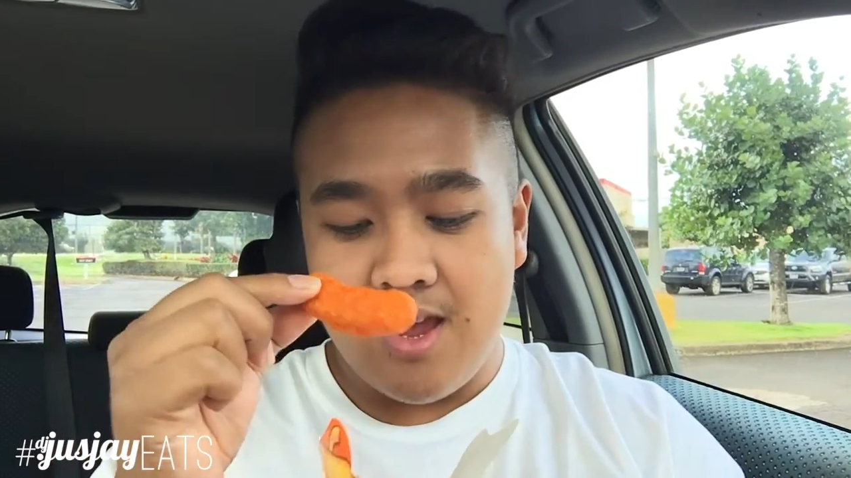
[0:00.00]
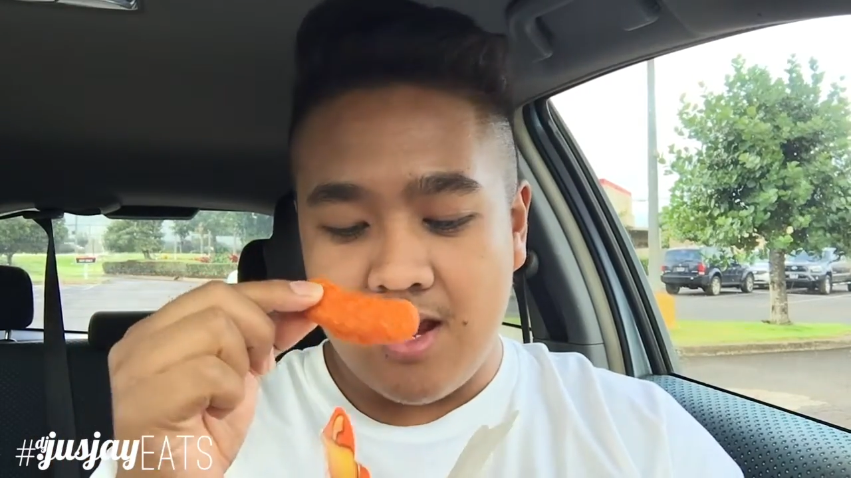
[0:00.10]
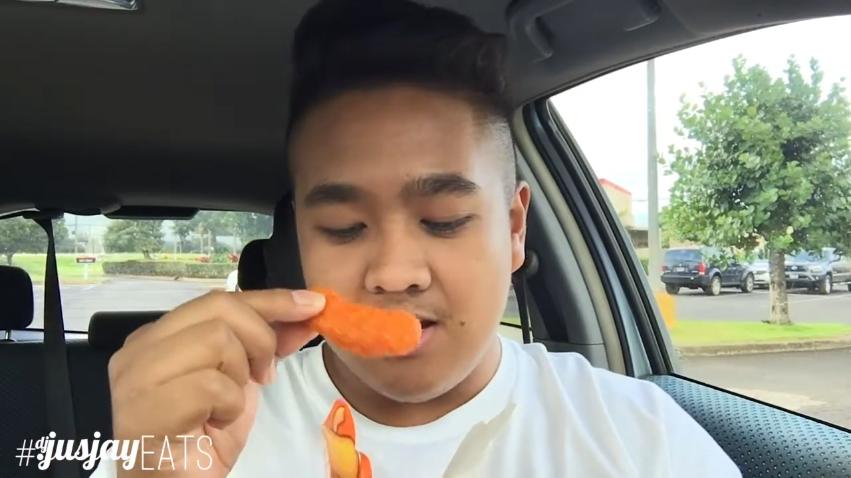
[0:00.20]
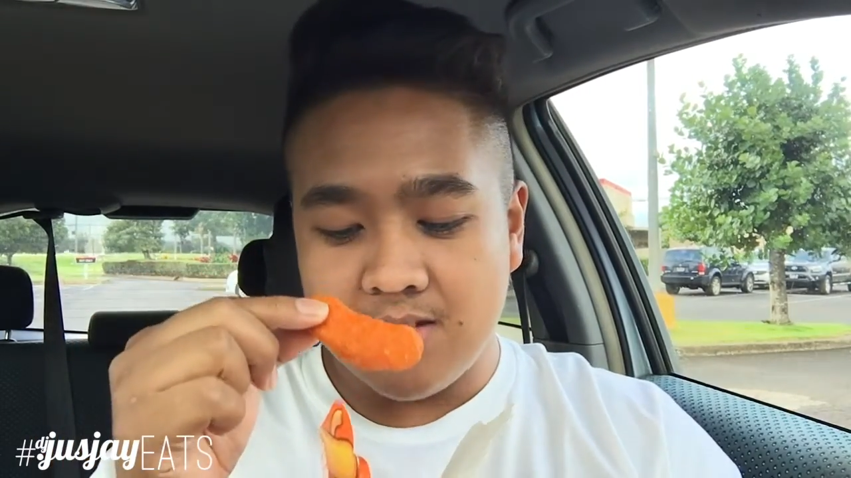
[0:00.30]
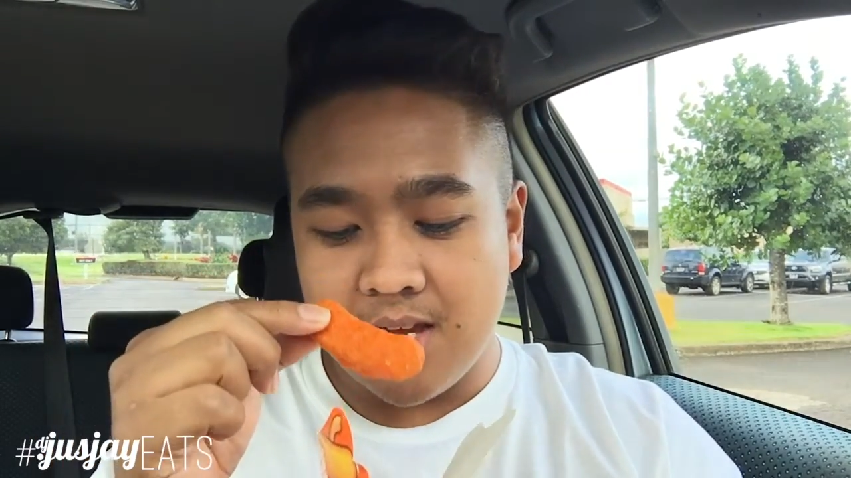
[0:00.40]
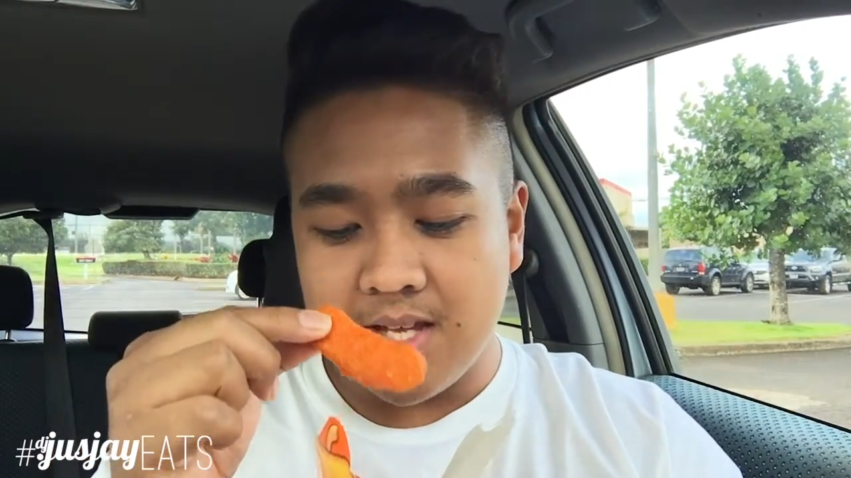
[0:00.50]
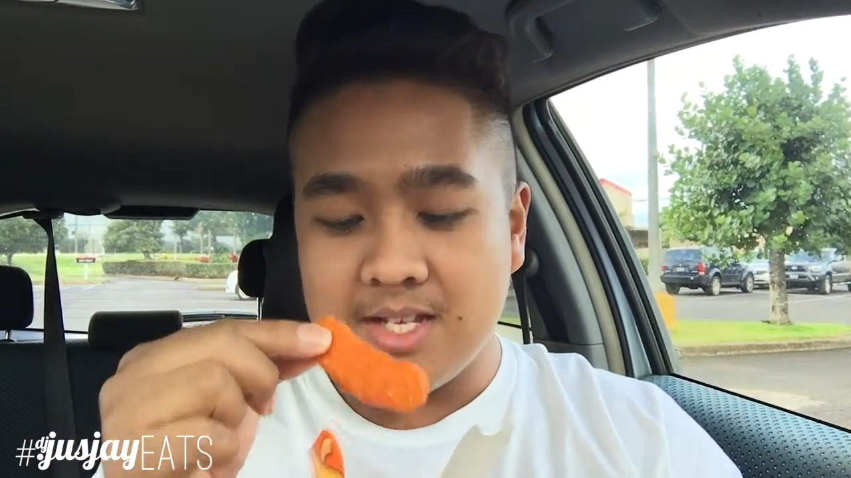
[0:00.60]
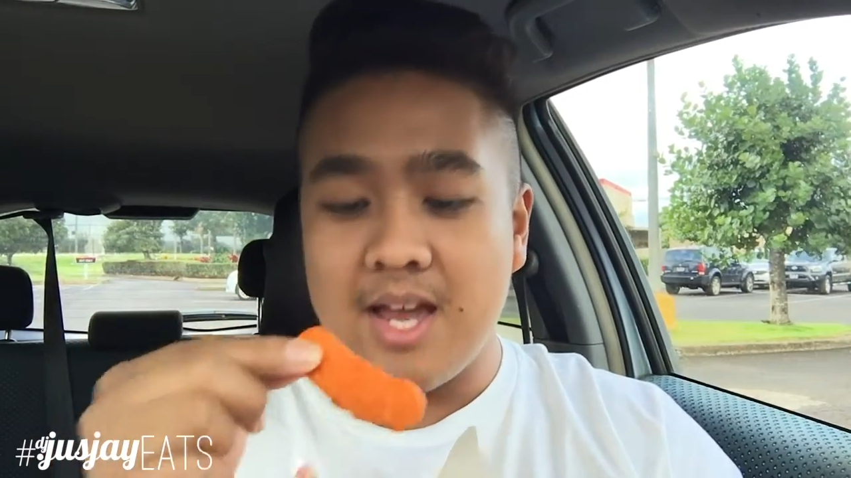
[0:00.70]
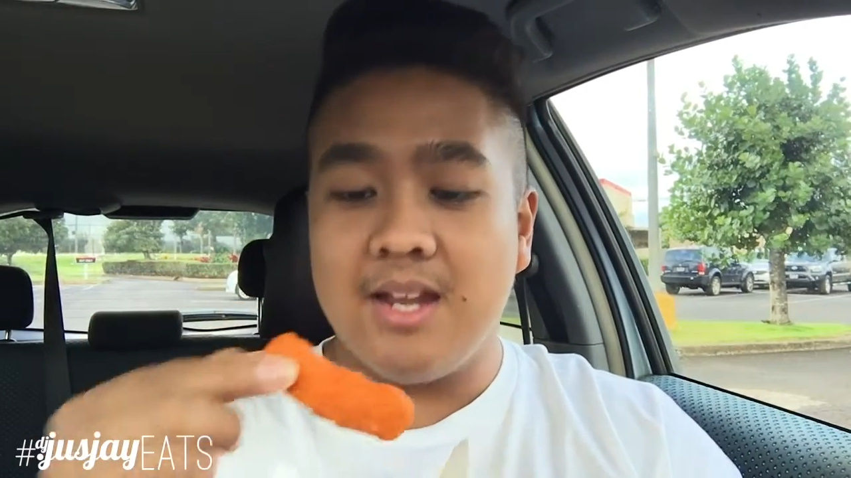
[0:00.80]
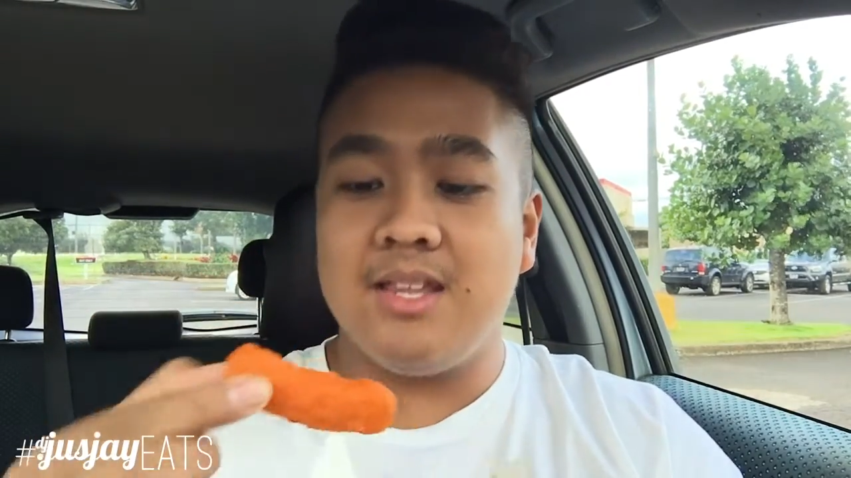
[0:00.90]
It looks like it's
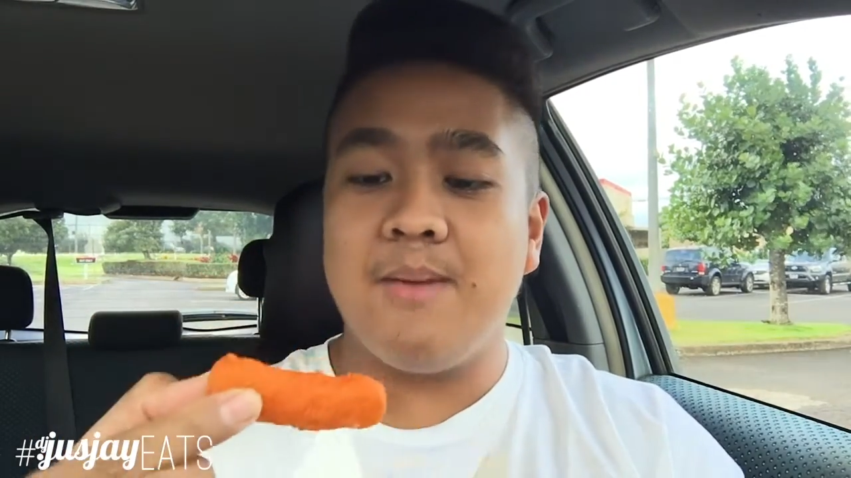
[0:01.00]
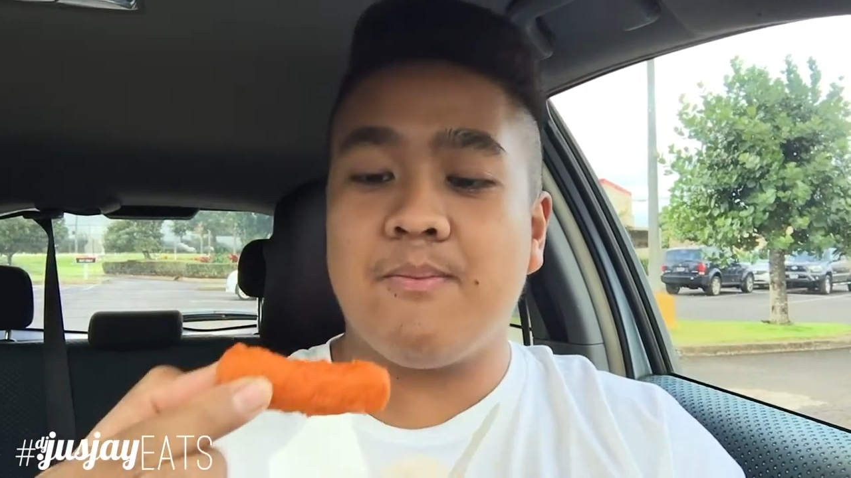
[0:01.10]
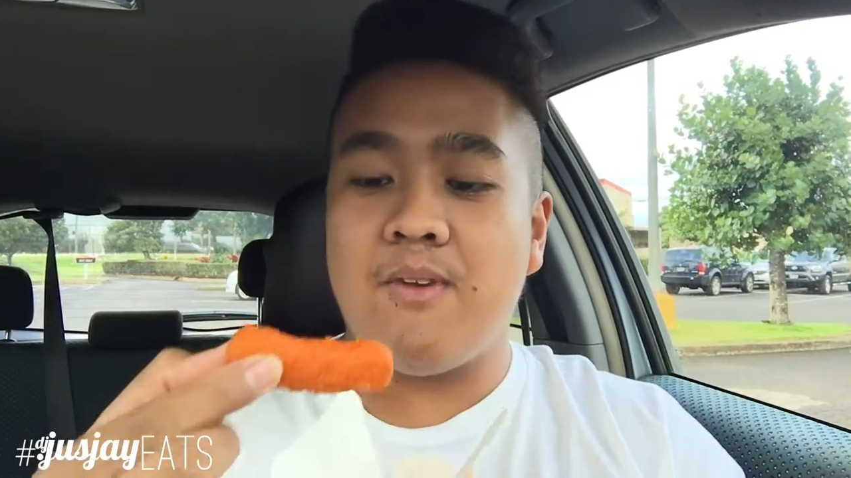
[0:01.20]
kind of deep